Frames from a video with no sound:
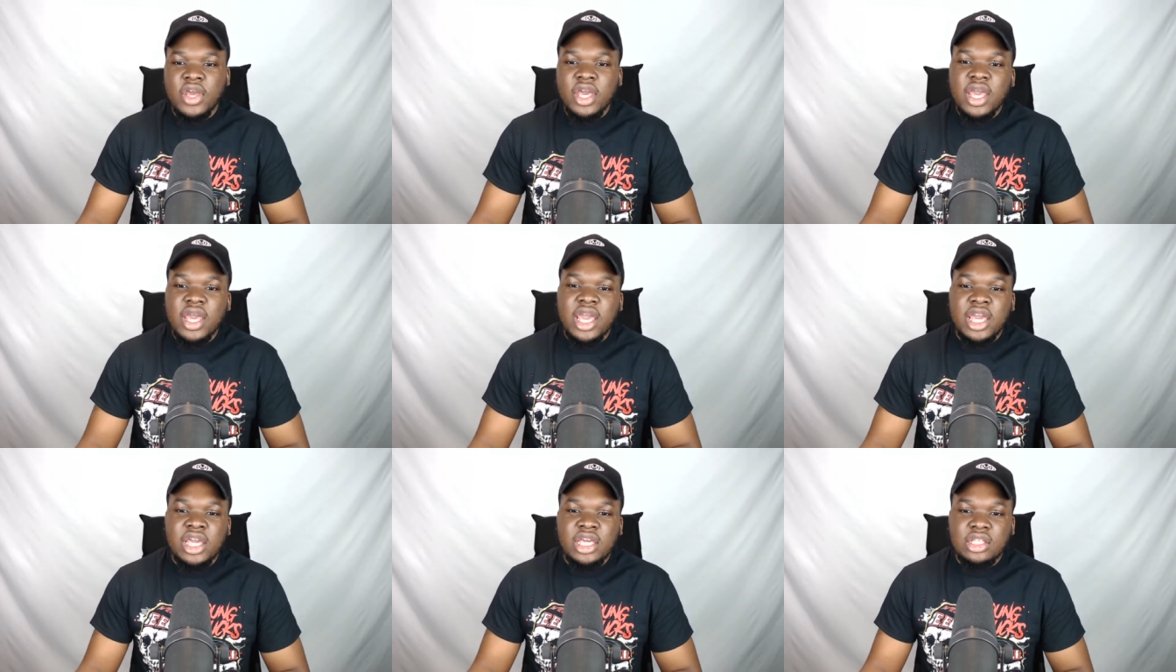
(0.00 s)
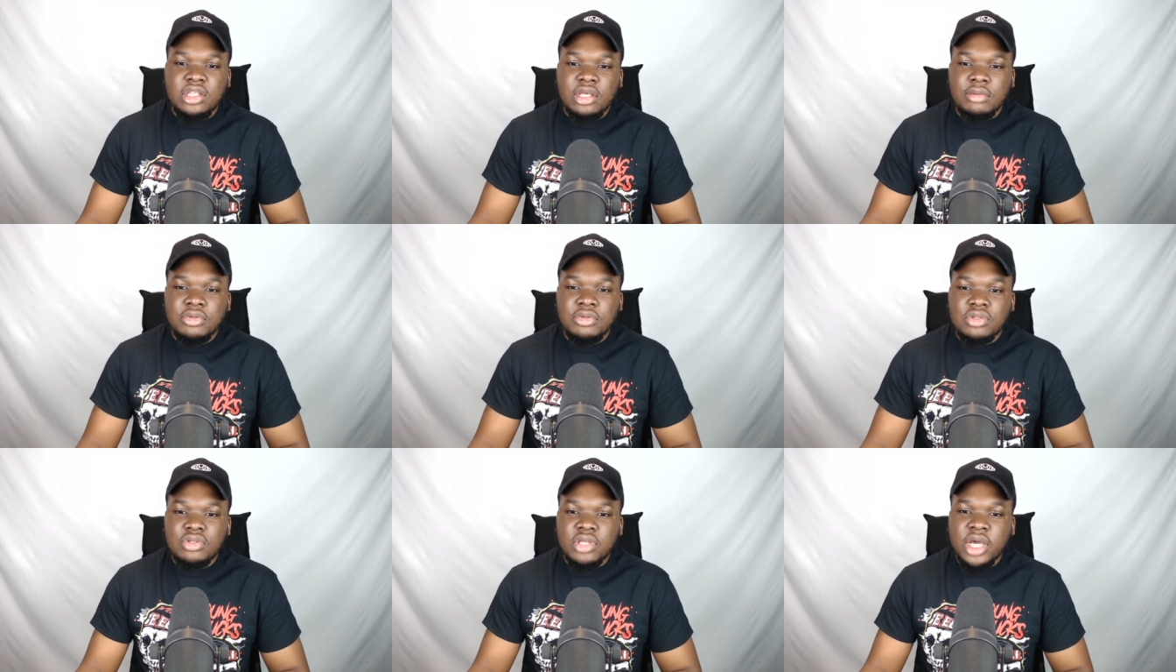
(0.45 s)

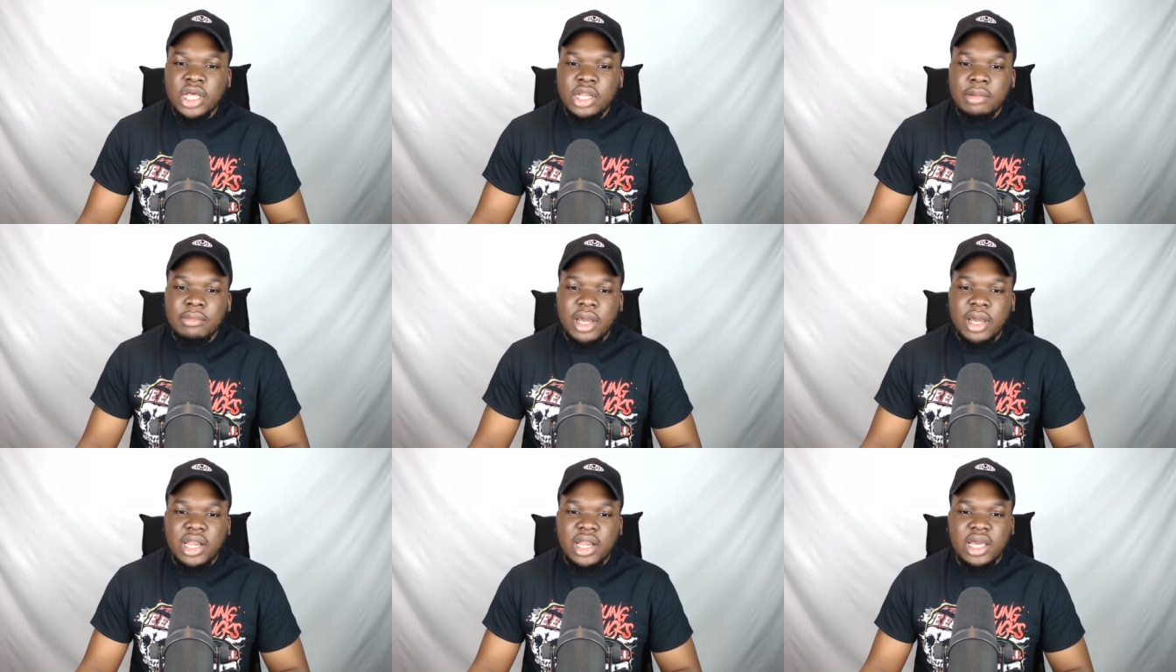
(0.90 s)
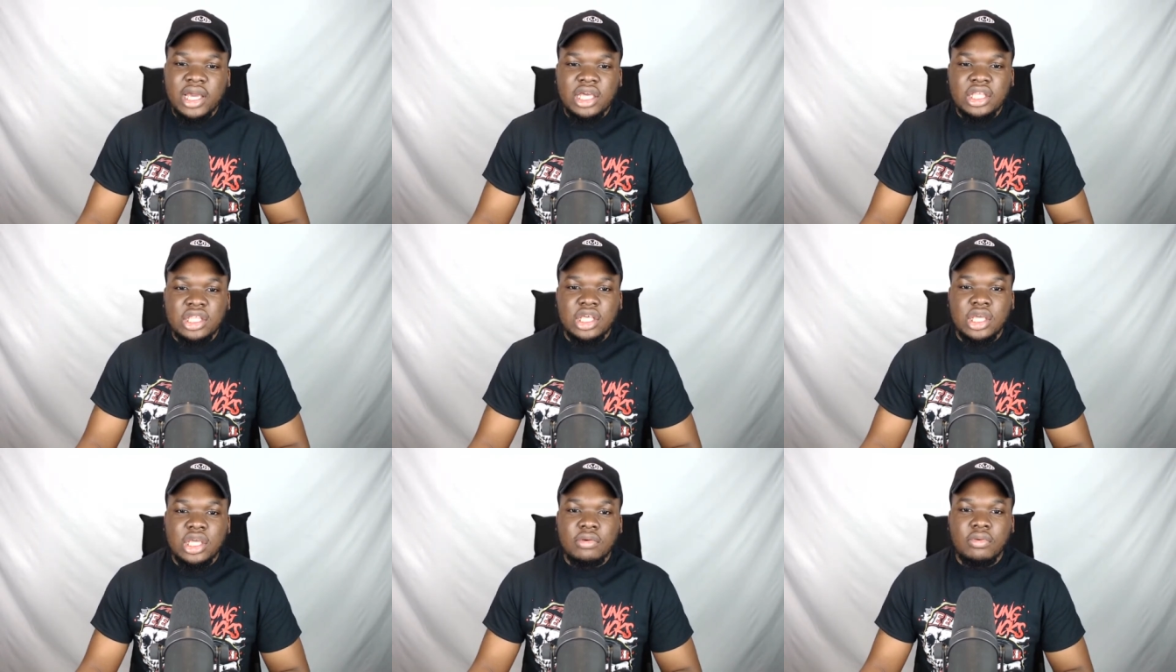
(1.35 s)
AEW Dynamite, like a
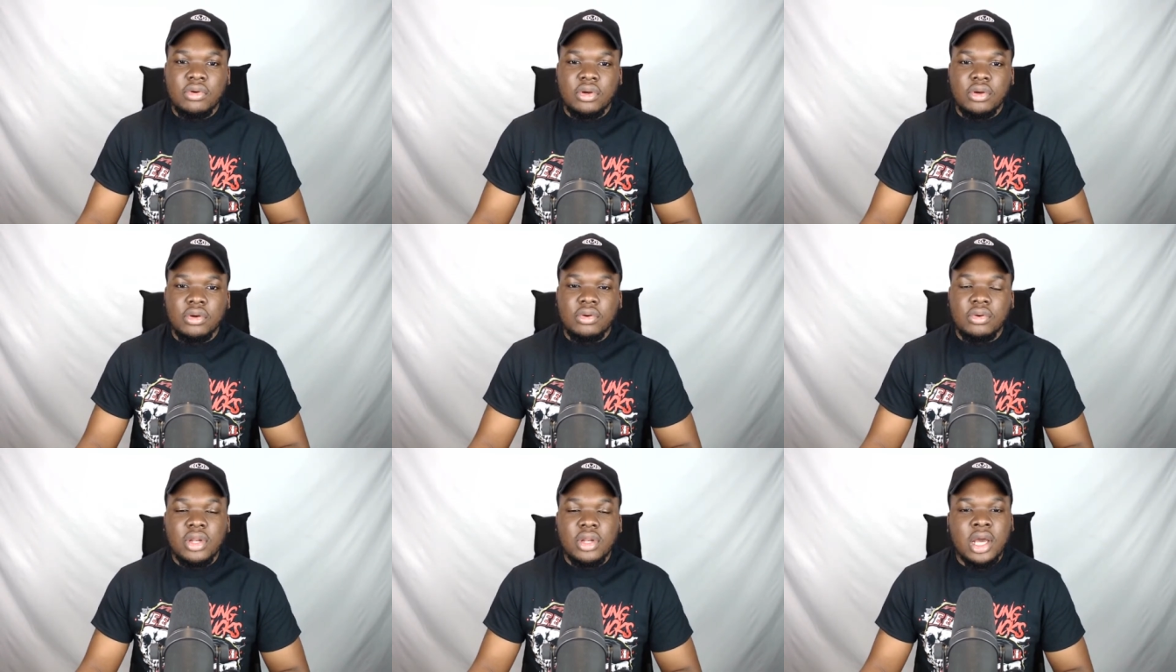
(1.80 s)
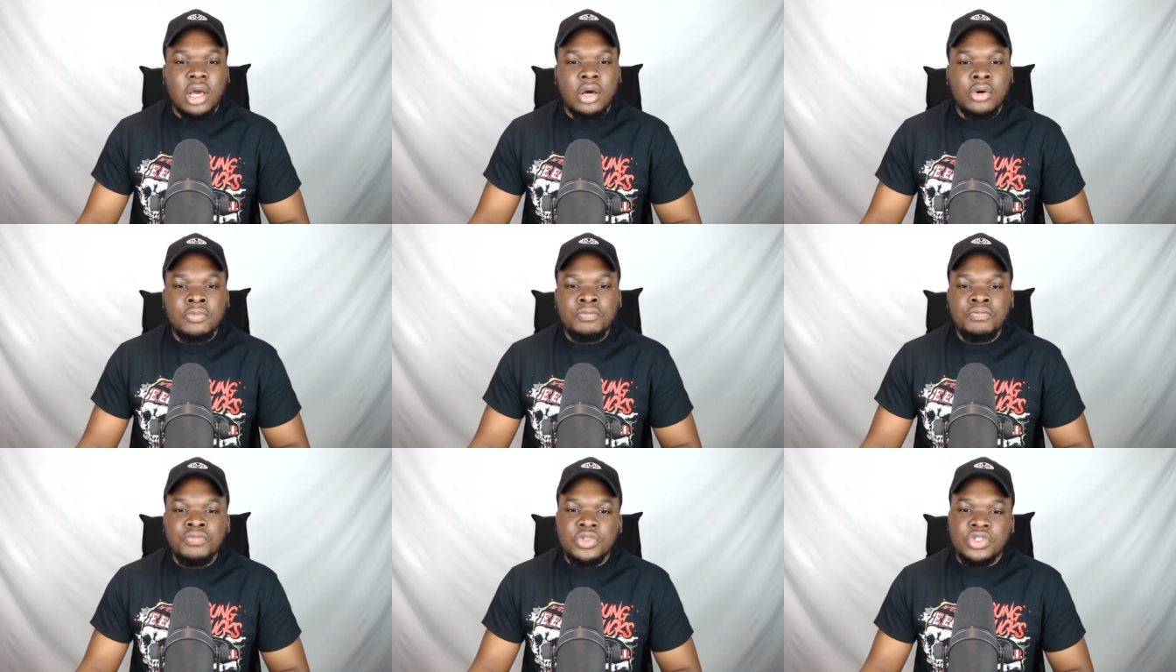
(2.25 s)
year ago now.
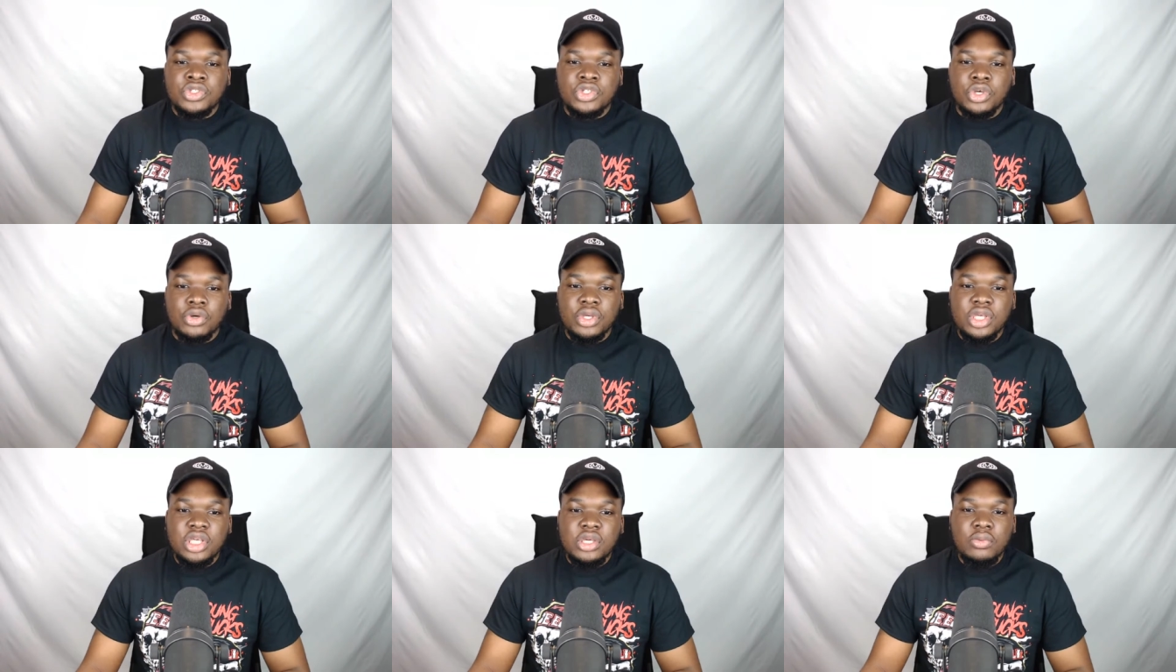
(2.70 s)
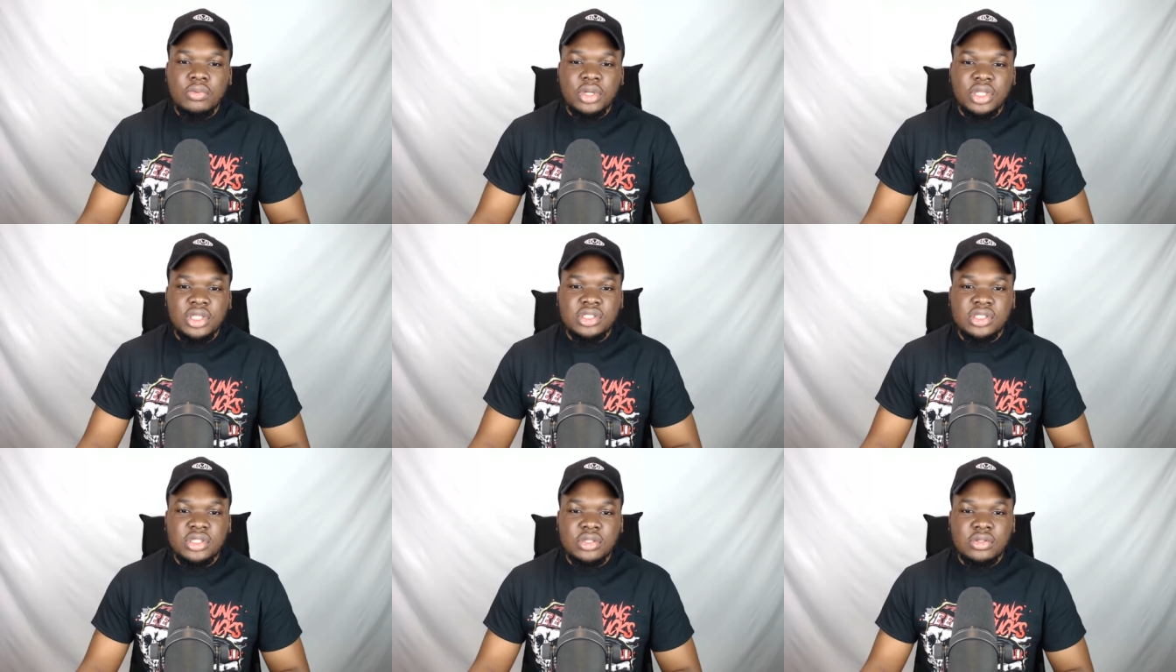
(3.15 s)
So he
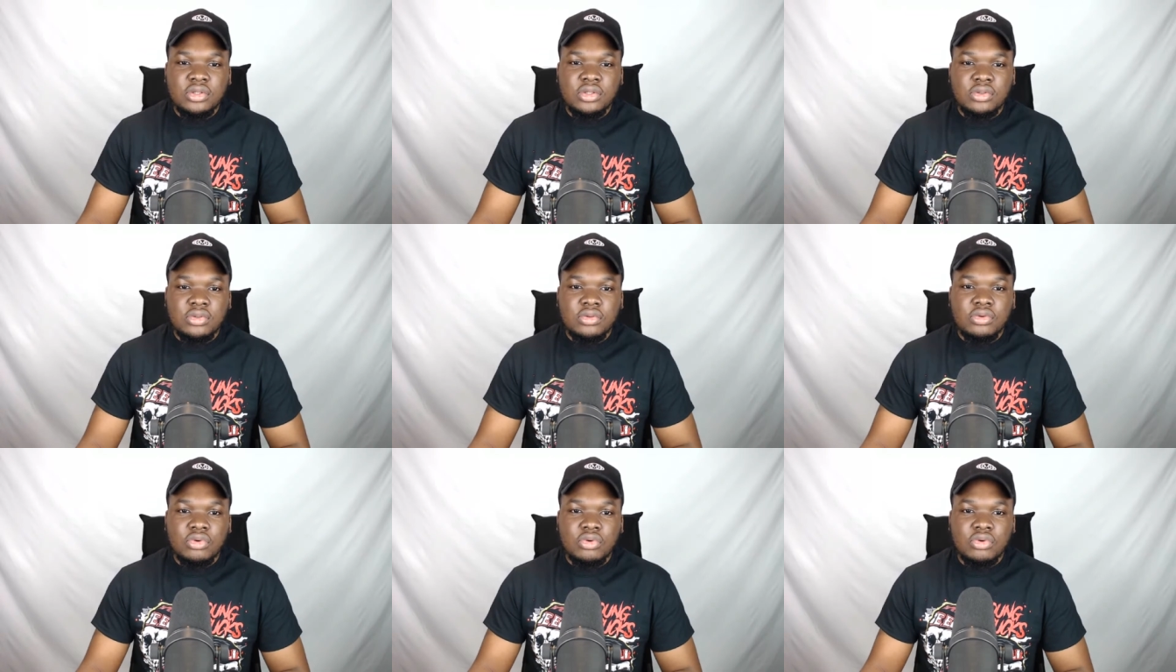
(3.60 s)
wanted to